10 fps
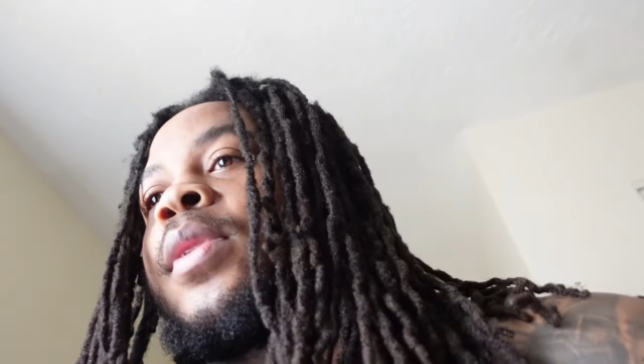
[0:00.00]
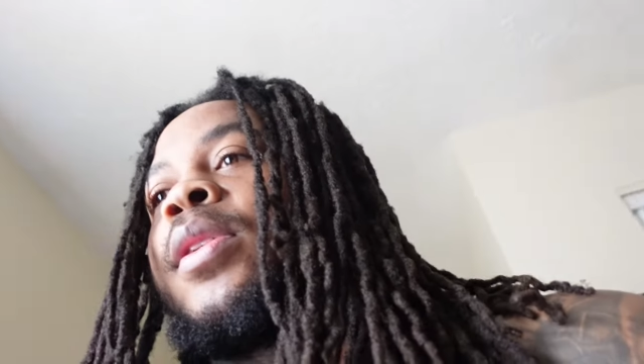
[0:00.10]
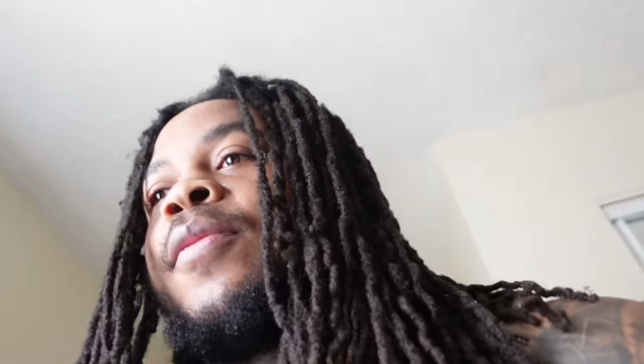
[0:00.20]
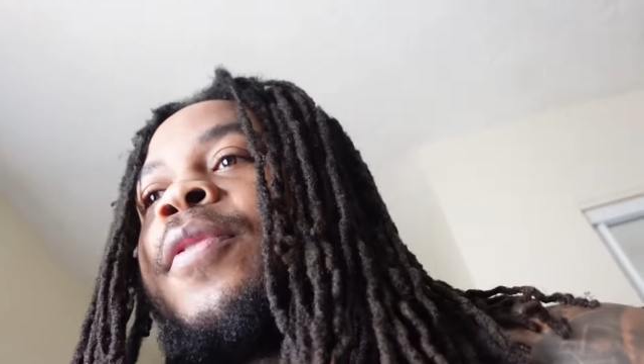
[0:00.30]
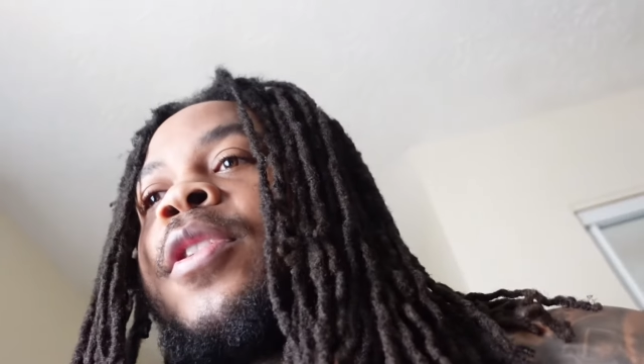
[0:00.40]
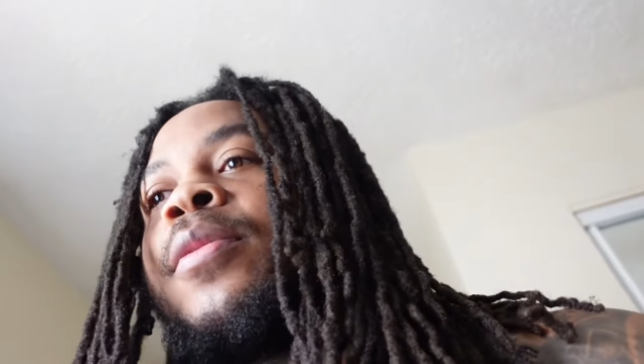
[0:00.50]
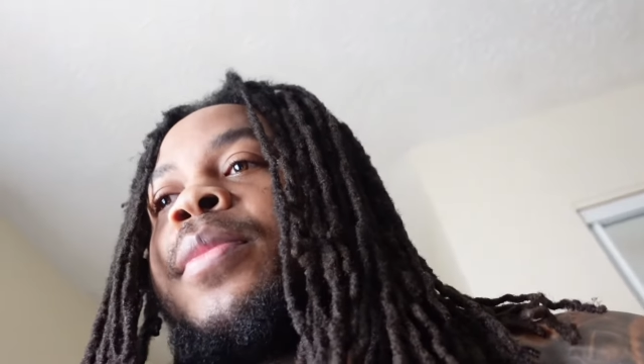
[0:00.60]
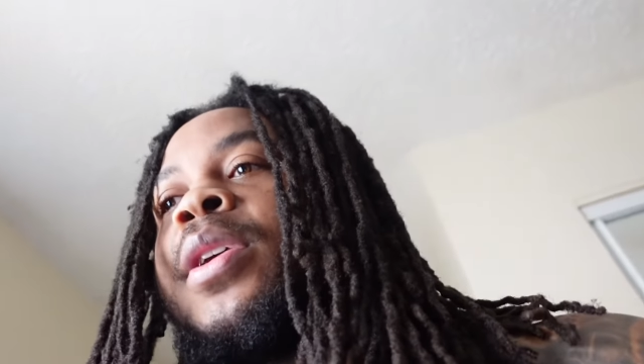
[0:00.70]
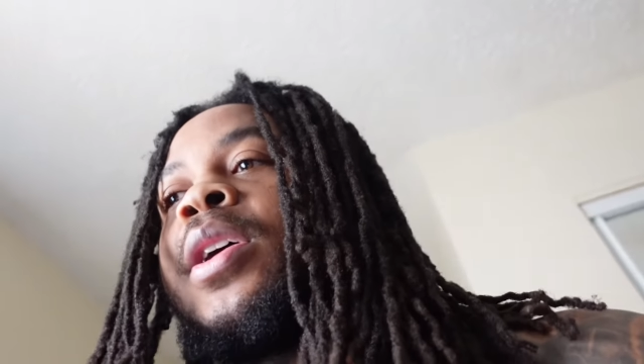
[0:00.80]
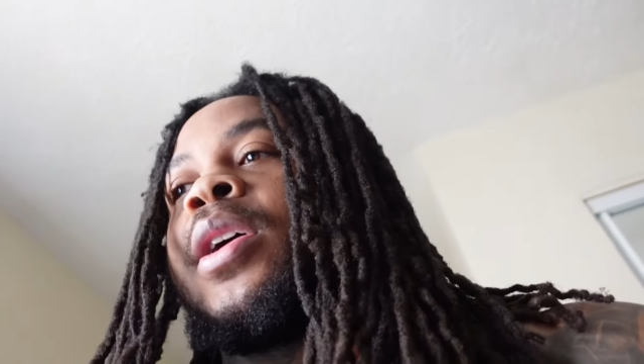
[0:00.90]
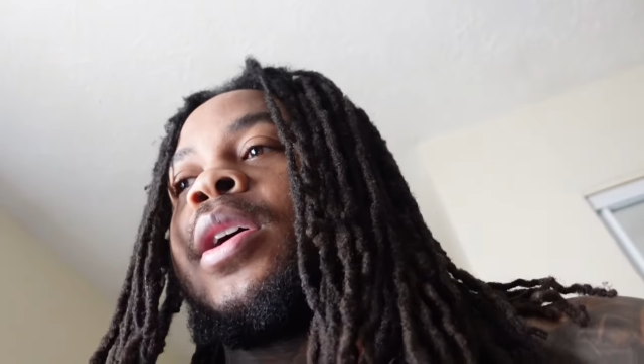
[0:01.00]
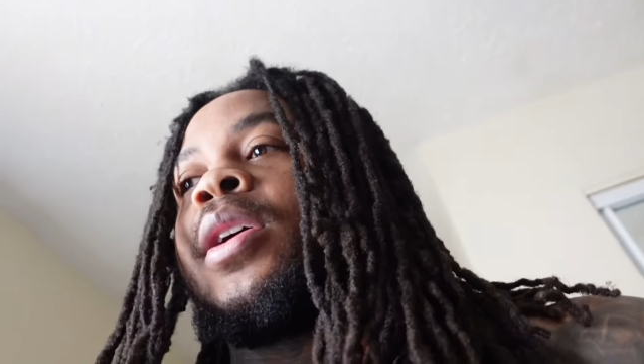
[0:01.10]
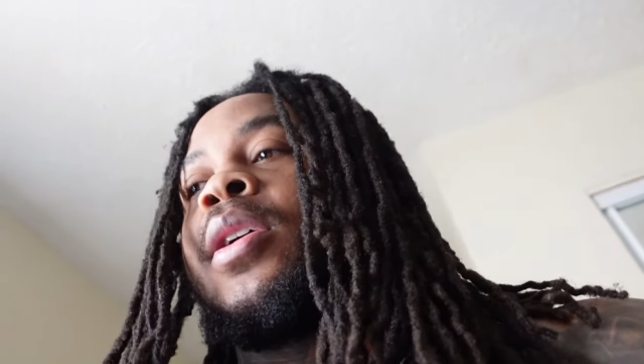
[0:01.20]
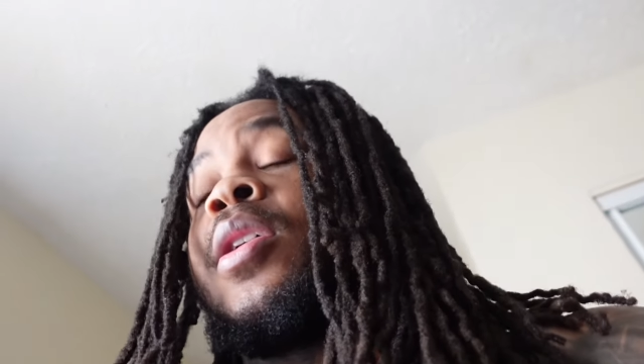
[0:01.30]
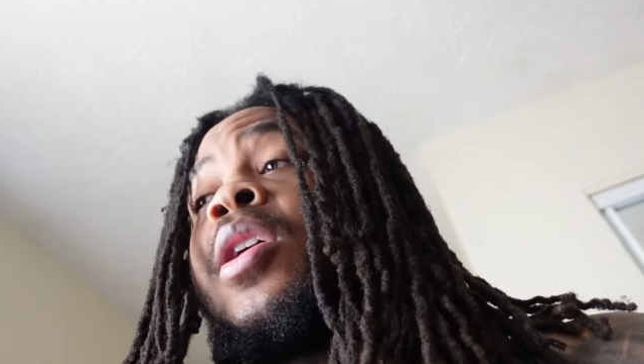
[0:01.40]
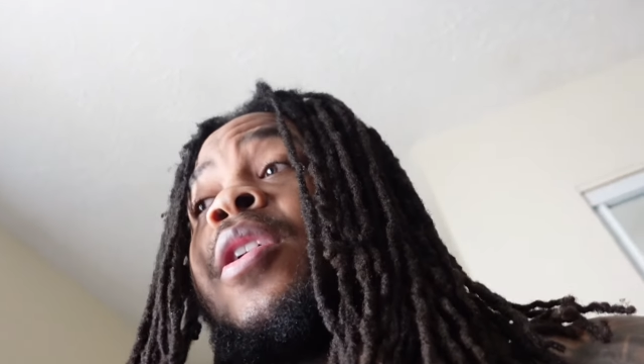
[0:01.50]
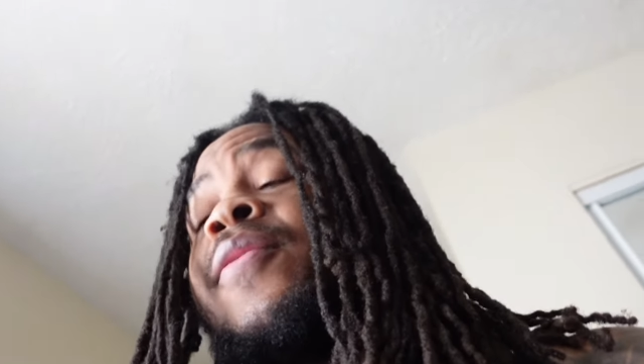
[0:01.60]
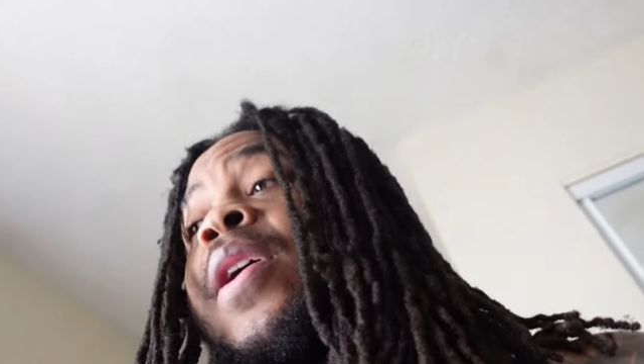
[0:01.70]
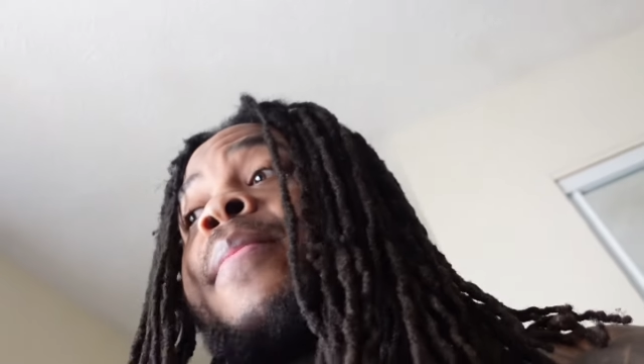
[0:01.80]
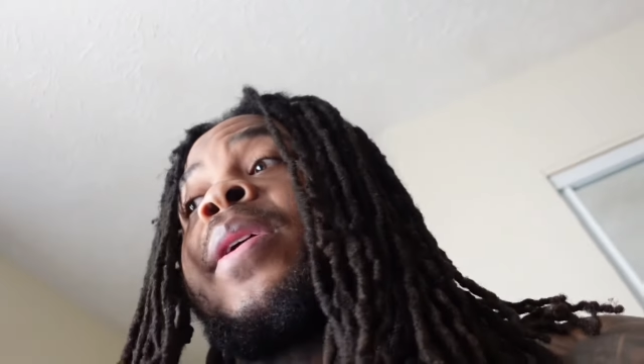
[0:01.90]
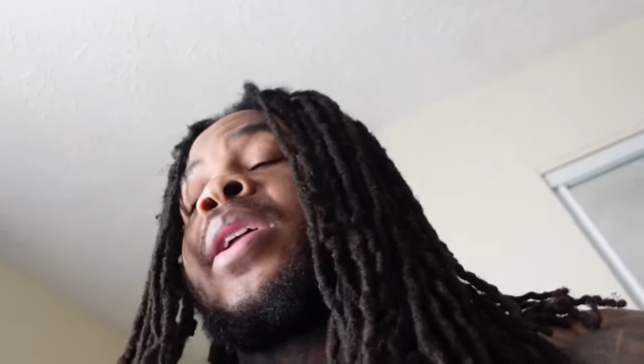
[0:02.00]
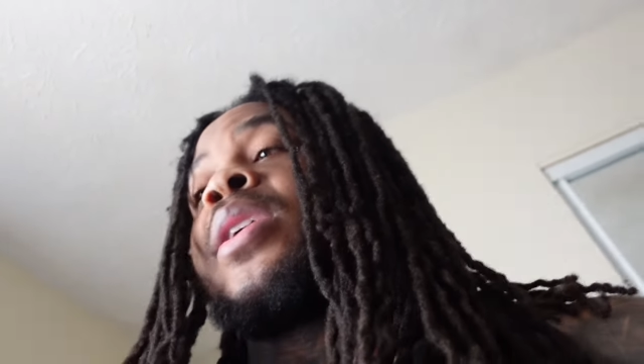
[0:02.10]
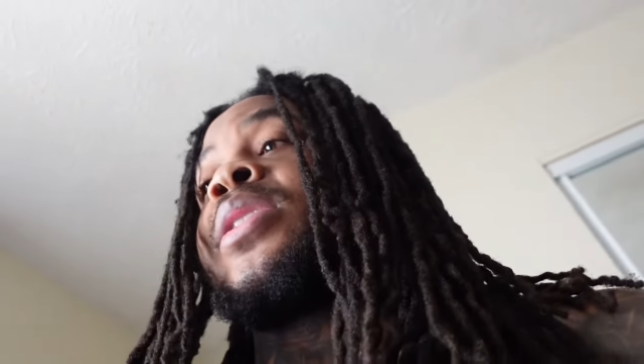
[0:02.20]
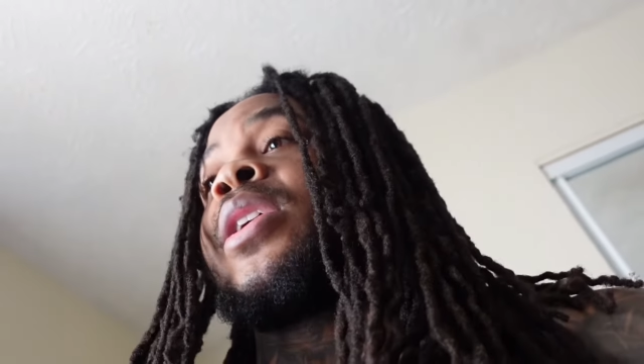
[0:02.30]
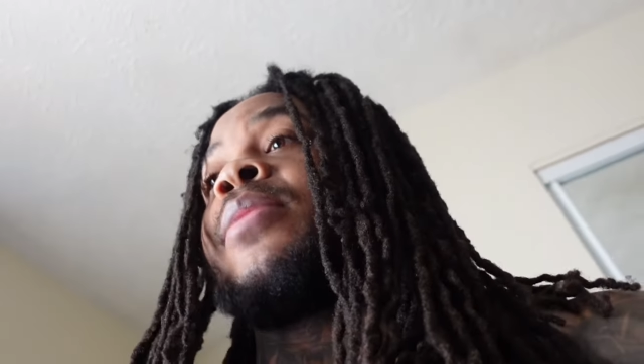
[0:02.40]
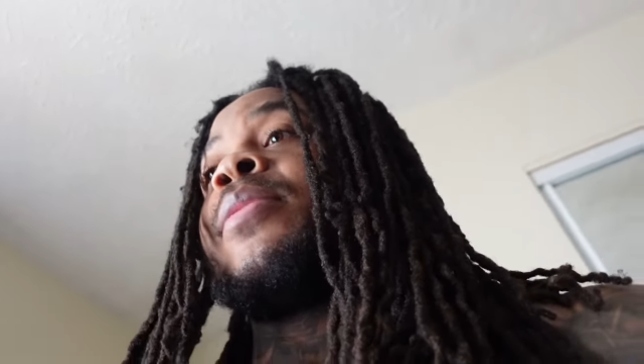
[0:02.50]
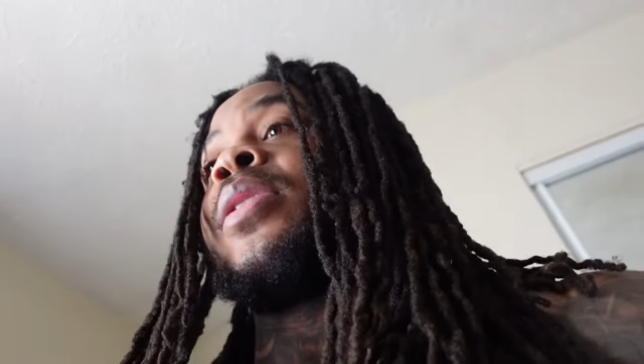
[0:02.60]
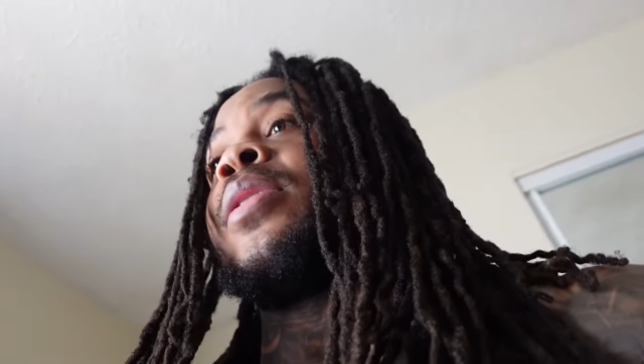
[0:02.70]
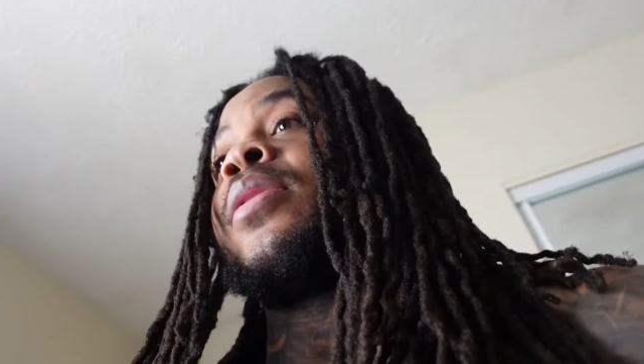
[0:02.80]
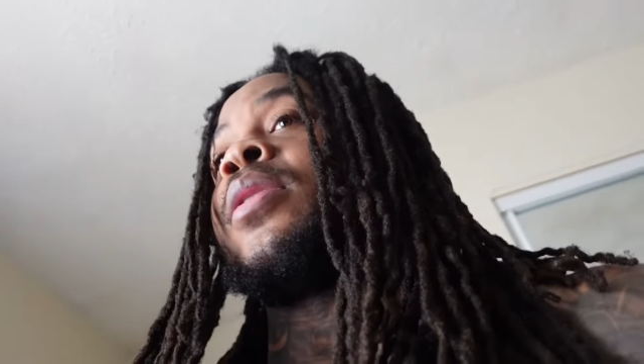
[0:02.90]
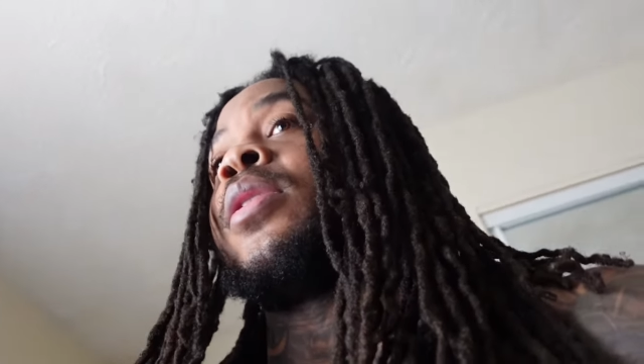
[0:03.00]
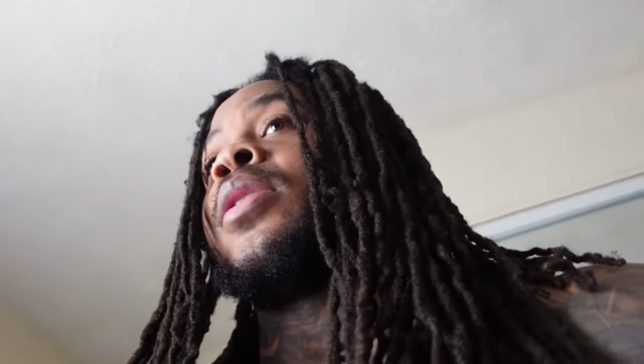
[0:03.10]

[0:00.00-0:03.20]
You feel me? Hopefully I make it in time.